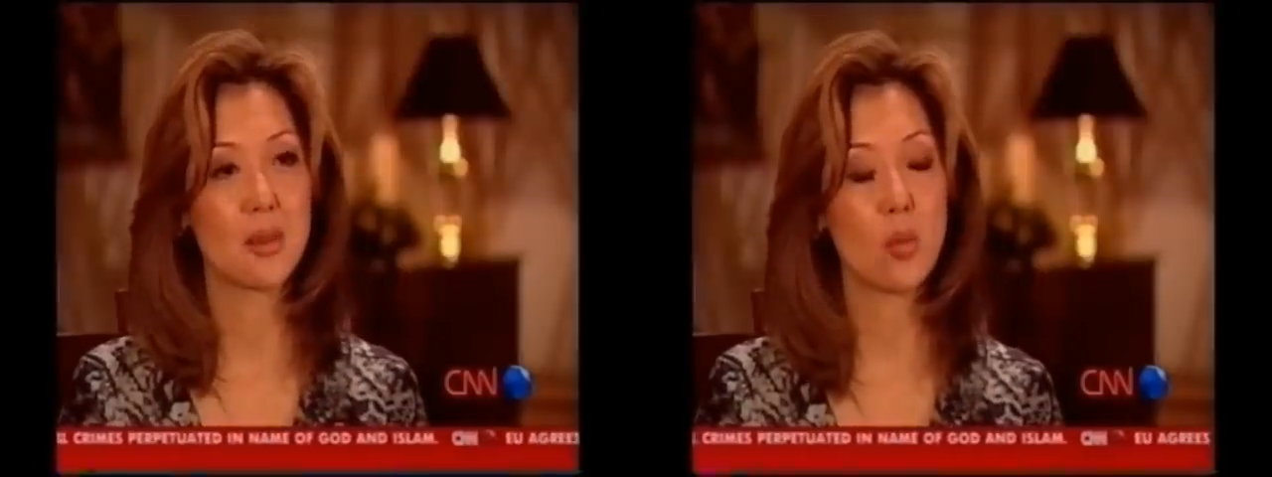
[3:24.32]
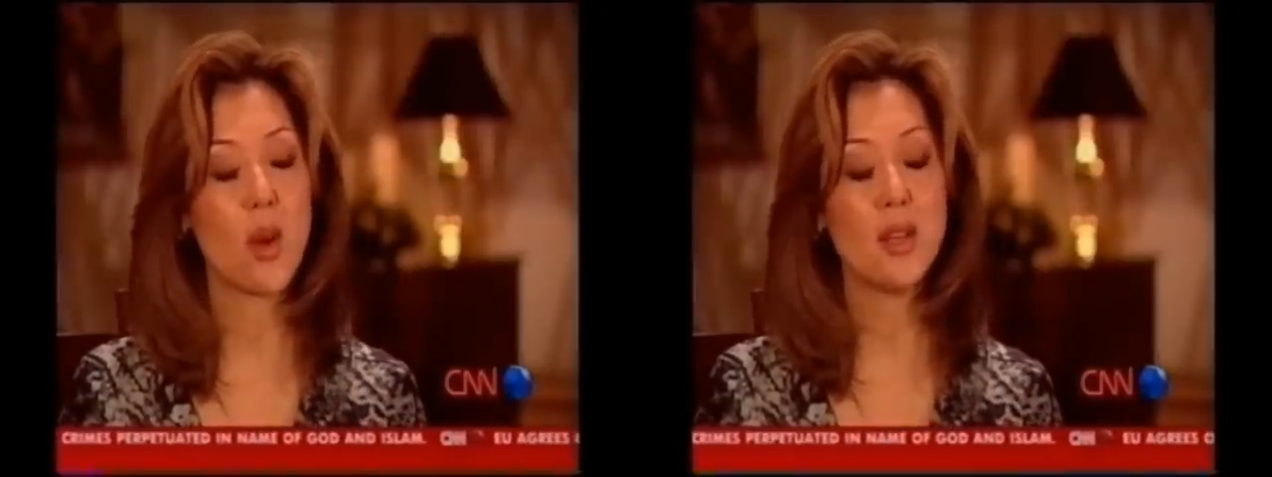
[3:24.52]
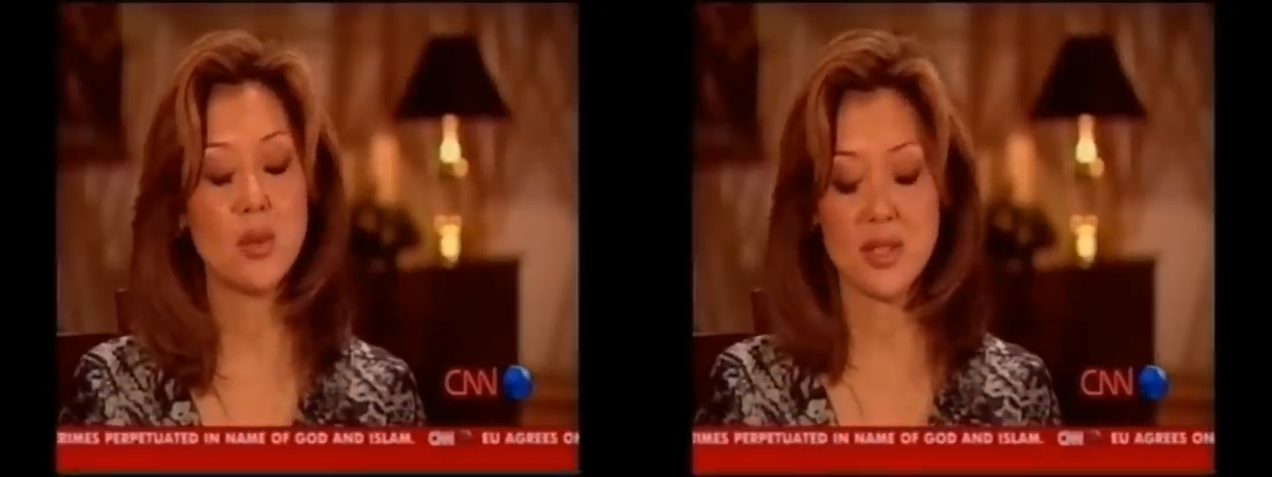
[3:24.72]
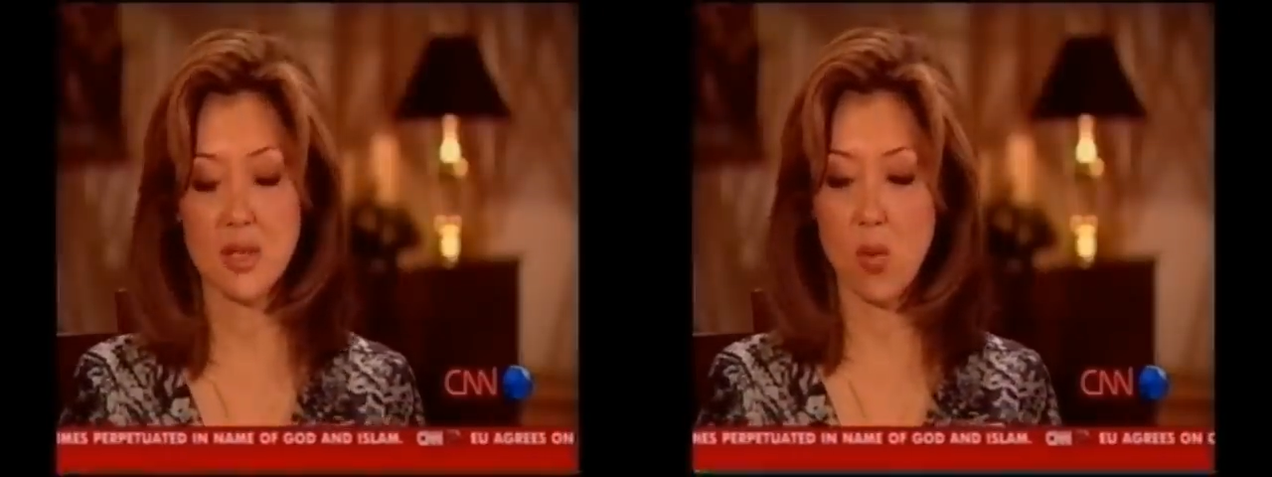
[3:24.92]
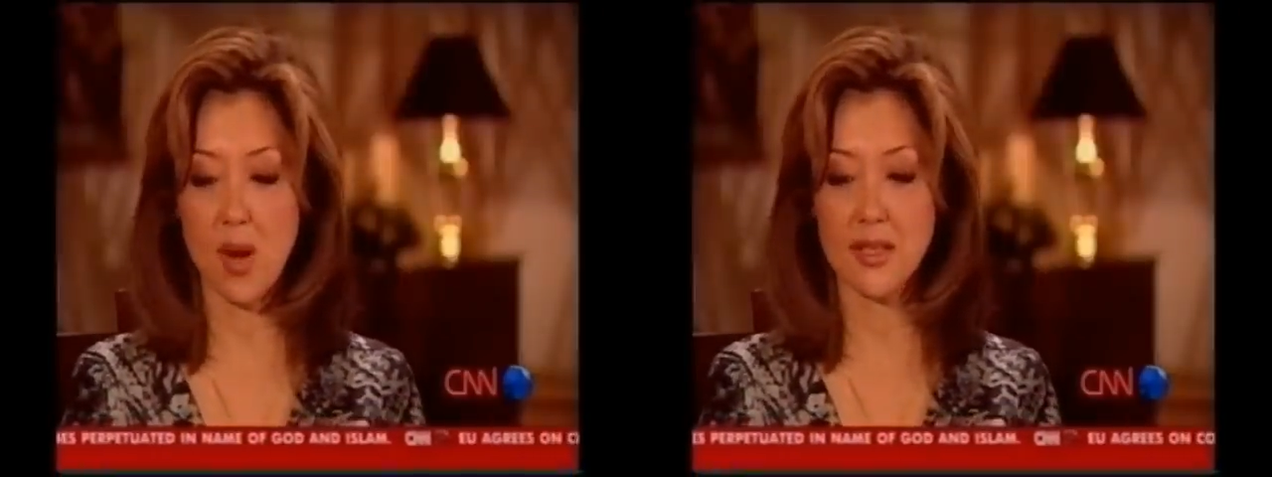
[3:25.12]
Where do you see
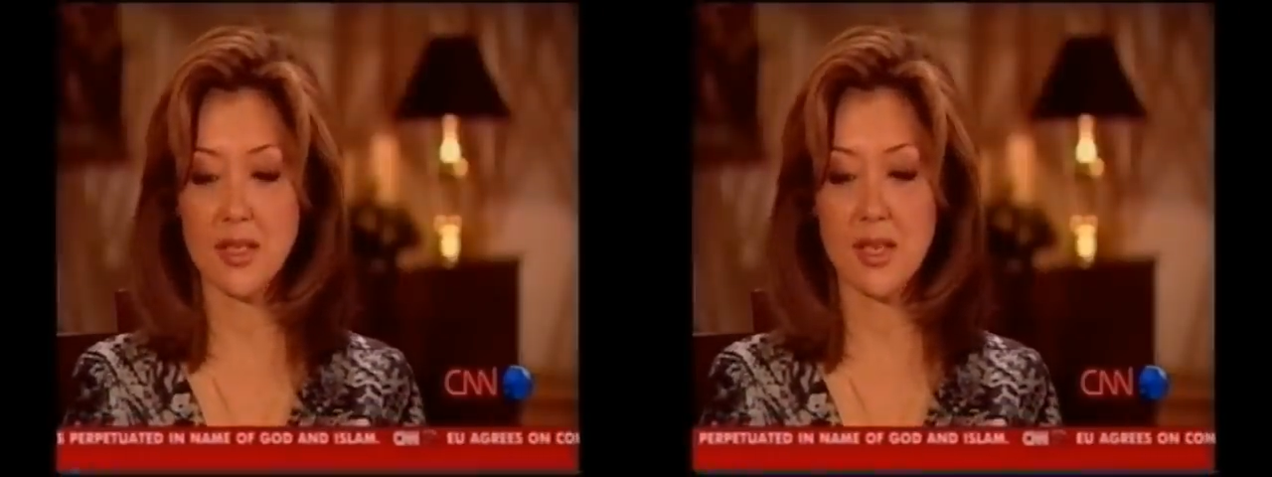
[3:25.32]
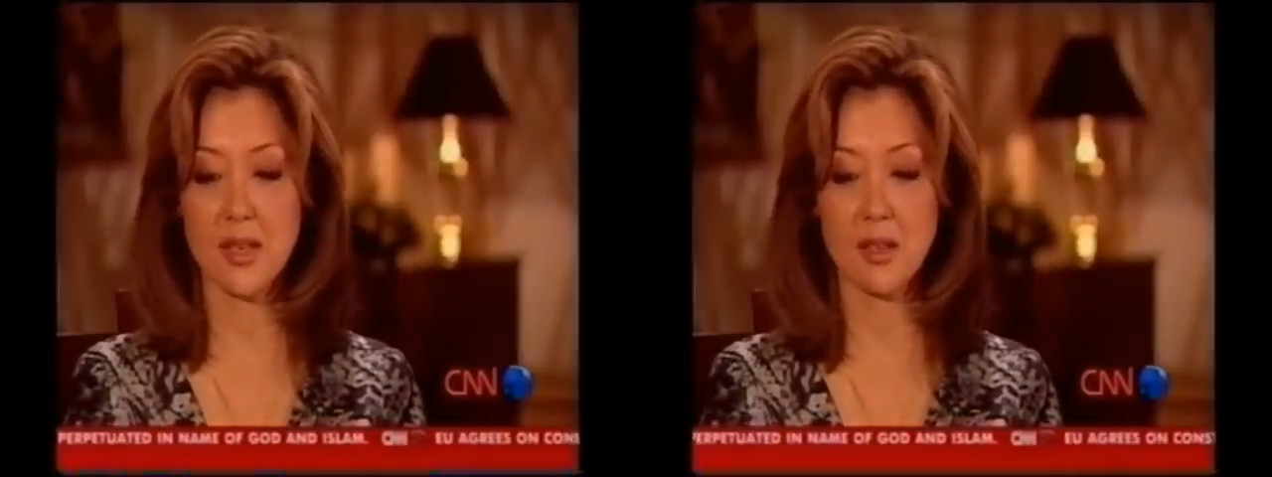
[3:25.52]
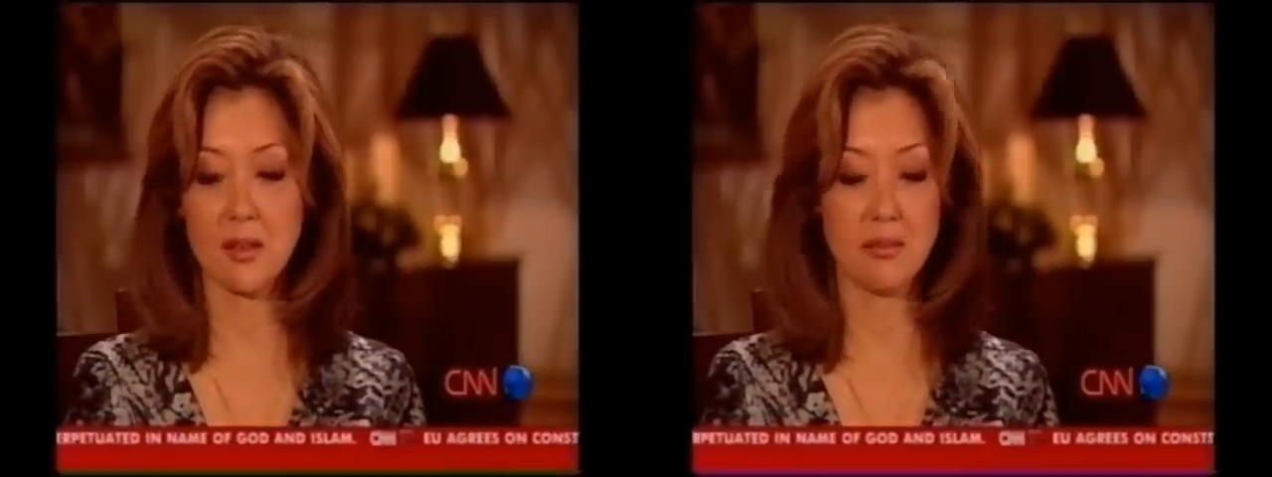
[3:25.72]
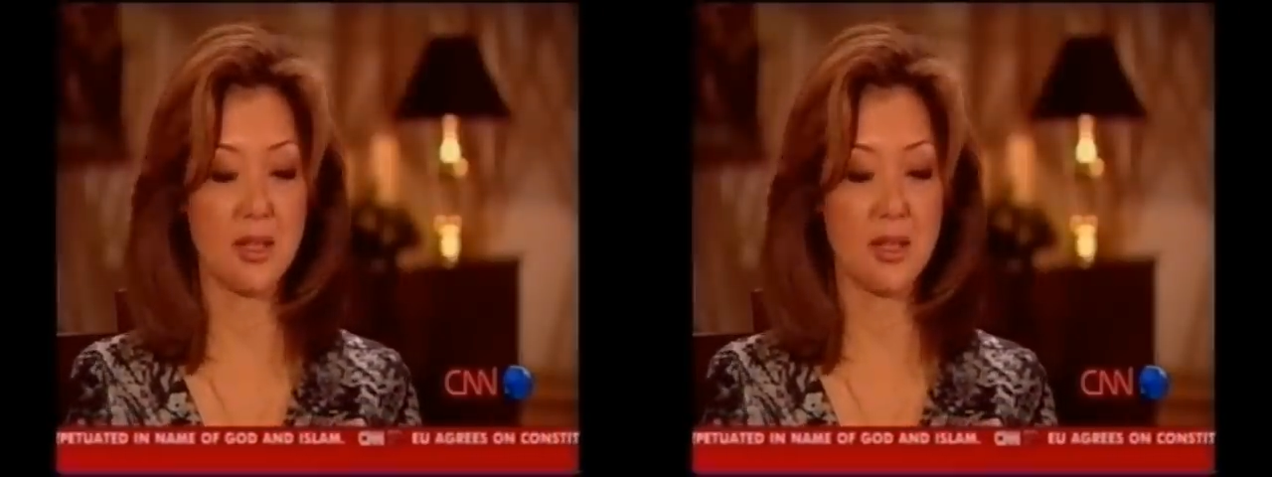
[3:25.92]
YTL,